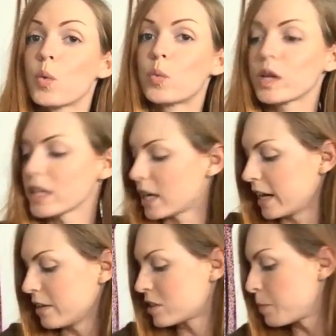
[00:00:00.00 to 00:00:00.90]
really
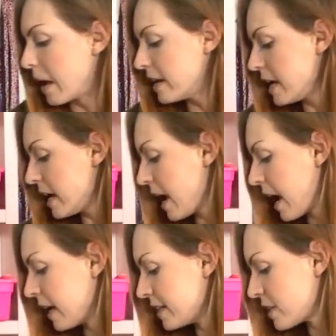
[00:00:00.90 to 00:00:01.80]
kind of spendy,
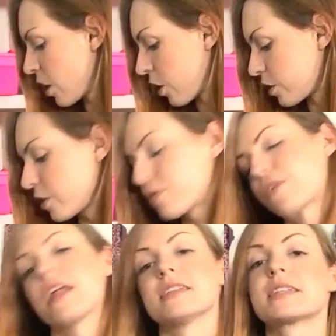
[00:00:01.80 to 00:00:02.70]
and our good
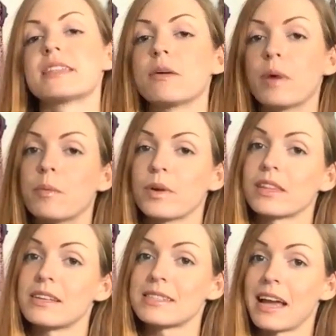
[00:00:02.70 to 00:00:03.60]
friend that went with
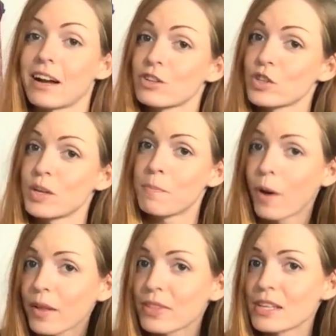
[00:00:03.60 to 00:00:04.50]
us actually
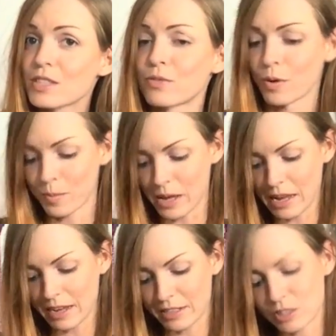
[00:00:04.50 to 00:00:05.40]
bought this for
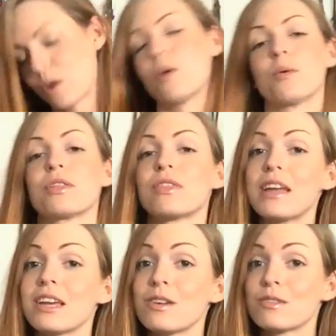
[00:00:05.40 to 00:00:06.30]
me, so
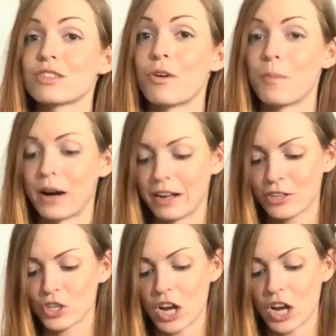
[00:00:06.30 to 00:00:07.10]
thank you so much.